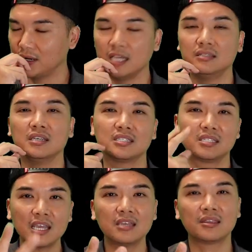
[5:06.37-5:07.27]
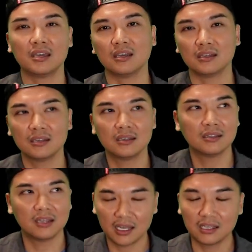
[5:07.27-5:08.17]
And the second thing
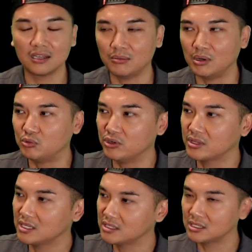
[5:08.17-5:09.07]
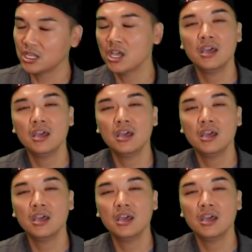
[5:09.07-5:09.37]
that I could come up with is